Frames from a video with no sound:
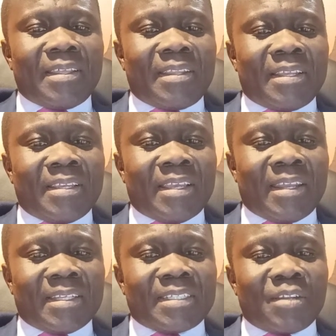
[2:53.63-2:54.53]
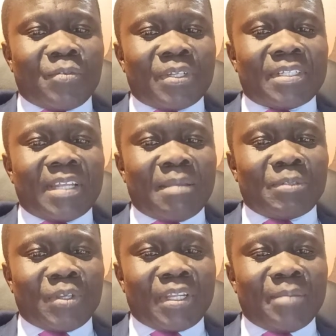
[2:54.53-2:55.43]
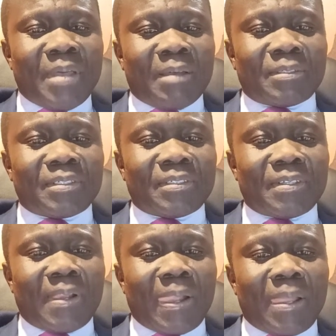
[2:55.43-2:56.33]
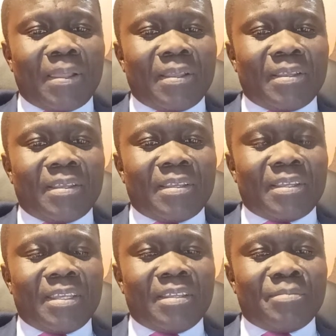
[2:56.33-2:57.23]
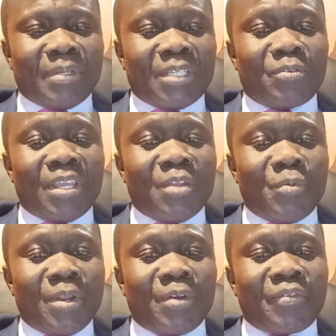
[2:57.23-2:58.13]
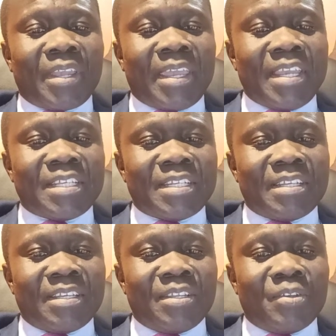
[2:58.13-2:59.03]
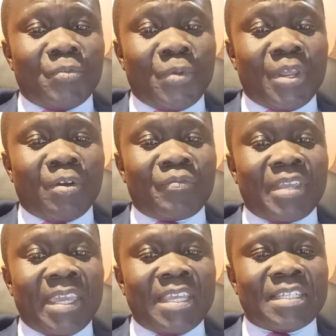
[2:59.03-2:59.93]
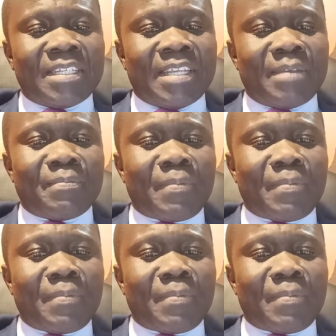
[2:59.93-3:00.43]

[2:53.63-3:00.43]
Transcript: They understand what I'm talking about, particularly in the way of engaging them.